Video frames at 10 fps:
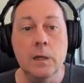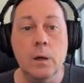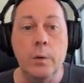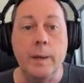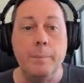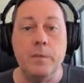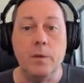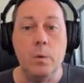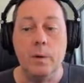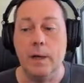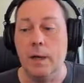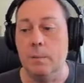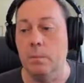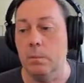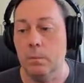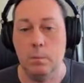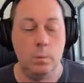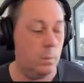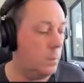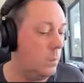Okay, so
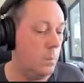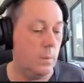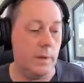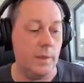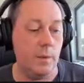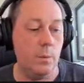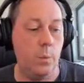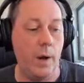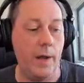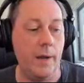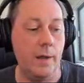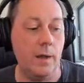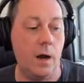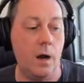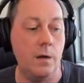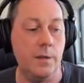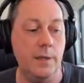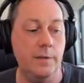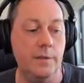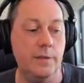why aren't
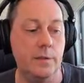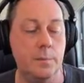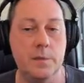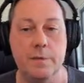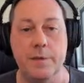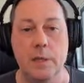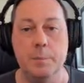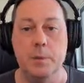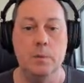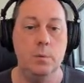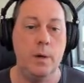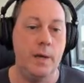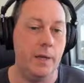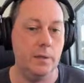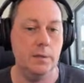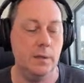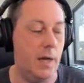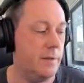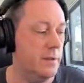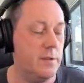these systems available? Why
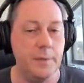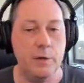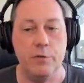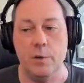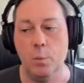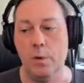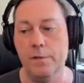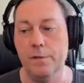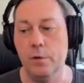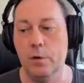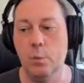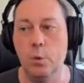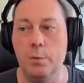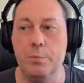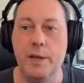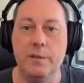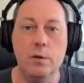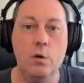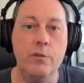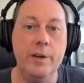hasn't somebody written one for WordPress
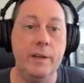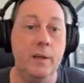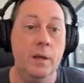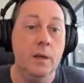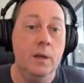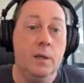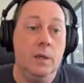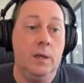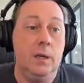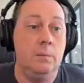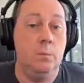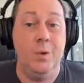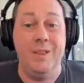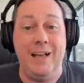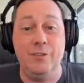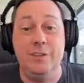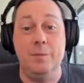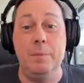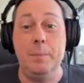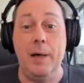already? Well, actually,
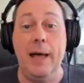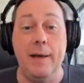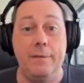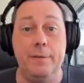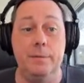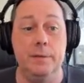some people have.